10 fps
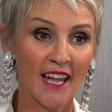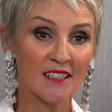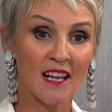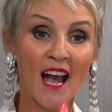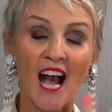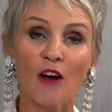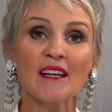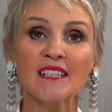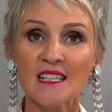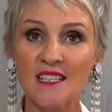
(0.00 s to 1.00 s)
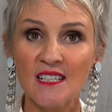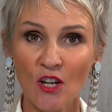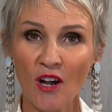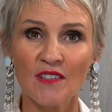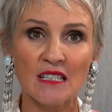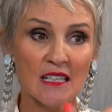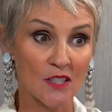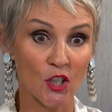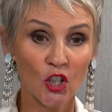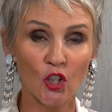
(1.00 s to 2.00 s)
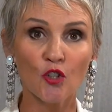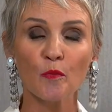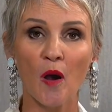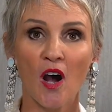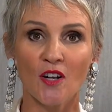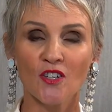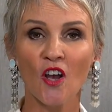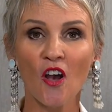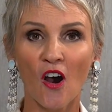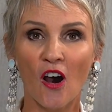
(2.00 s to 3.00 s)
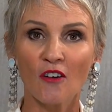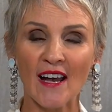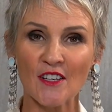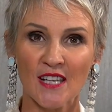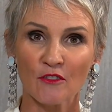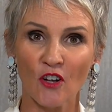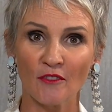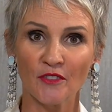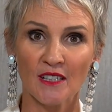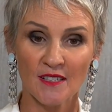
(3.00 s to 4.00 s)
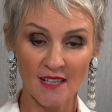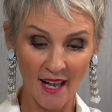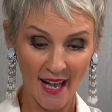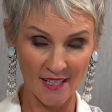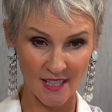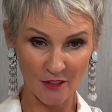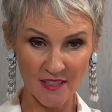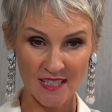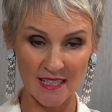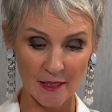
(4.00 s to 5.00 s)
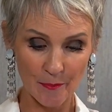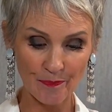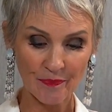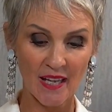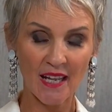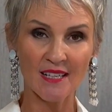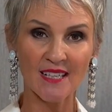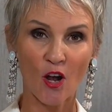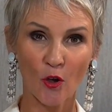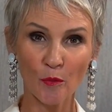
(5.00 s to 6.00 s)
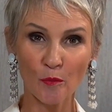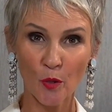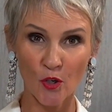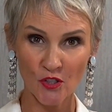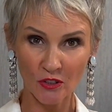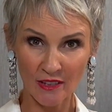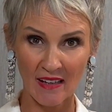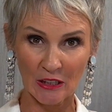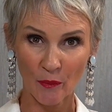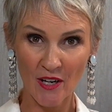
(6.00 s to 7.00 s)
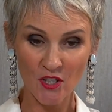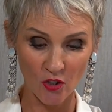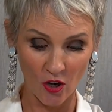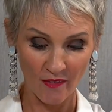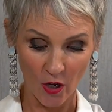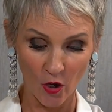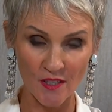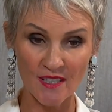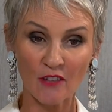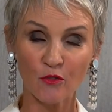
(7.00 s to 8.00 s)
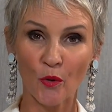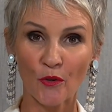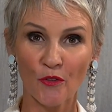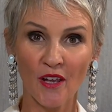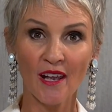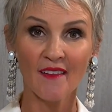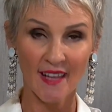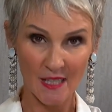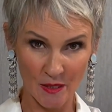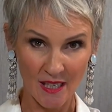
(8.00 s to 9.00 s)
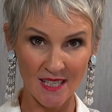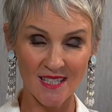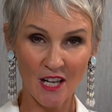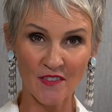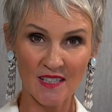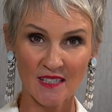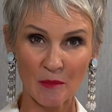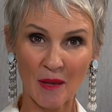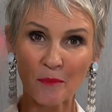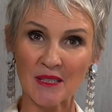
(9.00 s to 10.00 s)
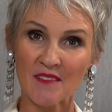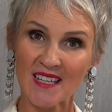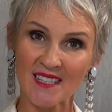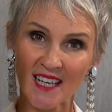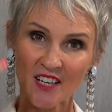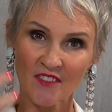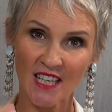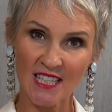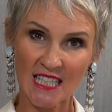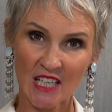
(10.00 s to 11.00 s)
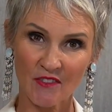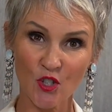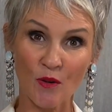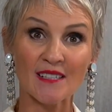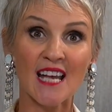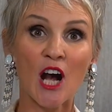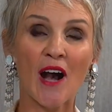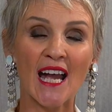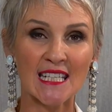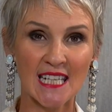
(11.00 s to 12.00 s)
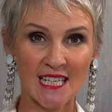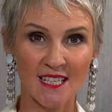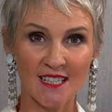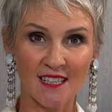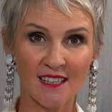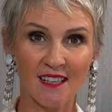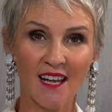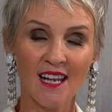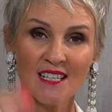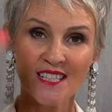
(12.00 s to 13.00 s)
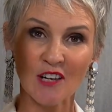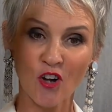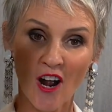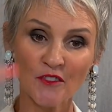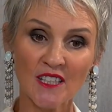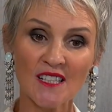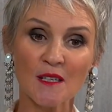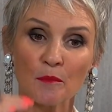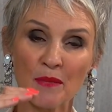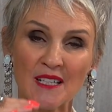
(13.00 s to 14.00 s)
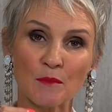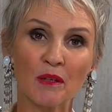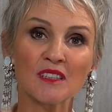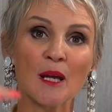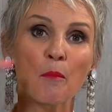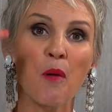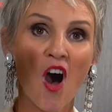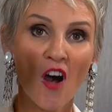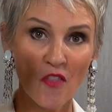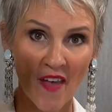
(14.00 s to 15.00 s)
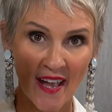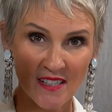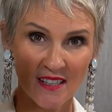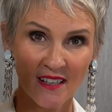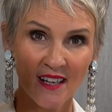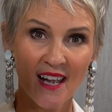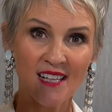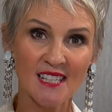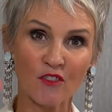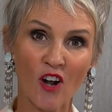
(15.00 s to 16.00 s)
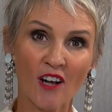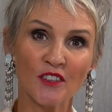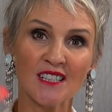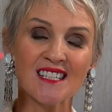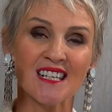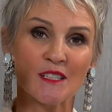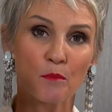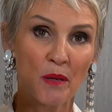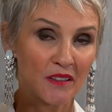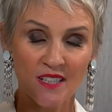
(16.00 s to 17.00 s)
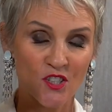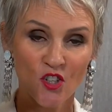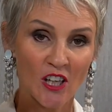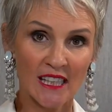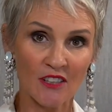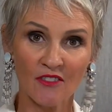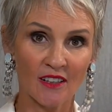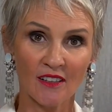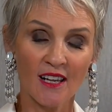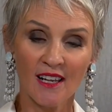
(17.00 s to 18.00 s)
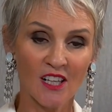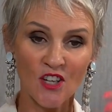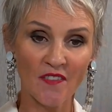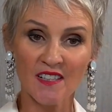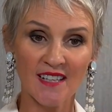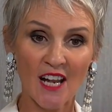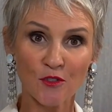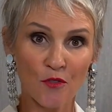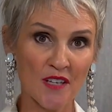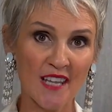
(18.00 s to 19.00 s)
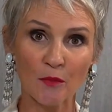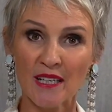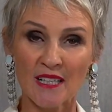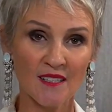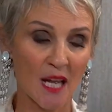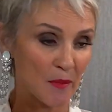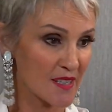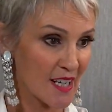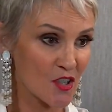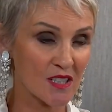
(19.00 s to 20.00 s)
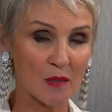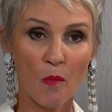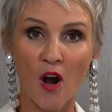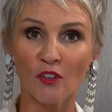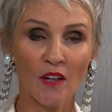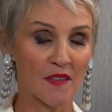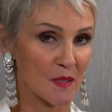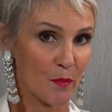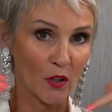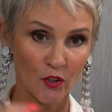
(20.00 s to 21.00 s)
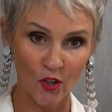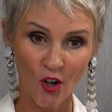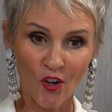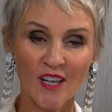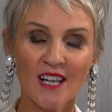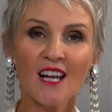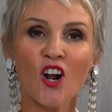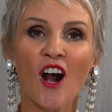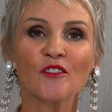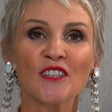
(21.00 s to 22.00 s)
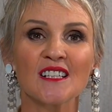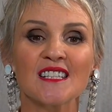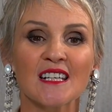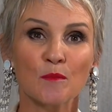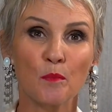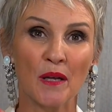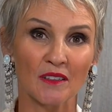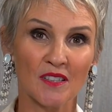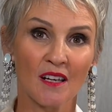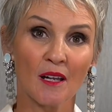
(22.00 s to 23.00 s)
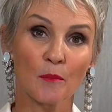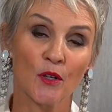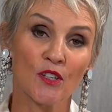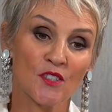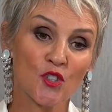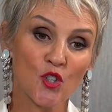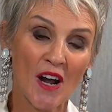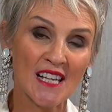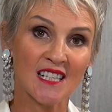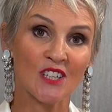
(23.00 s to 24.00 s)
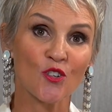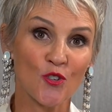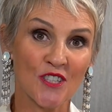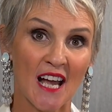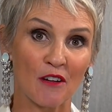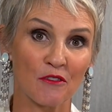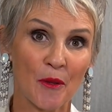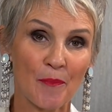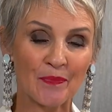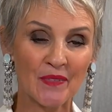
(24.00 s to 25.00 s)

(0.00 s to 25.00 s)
And our identity, obviously, is a huge part of our self-confidence. Our self-esteem is our own personal evaluation of our own self-worth. That's self-esteem. I believe that's a gift that is given to us, our identity. Self-confidence is built upon that. And self-confidence is built. It's not given. It's not this natural thing that we can summon that just demand on the spot. No, confidence is built because it's trust in yourself.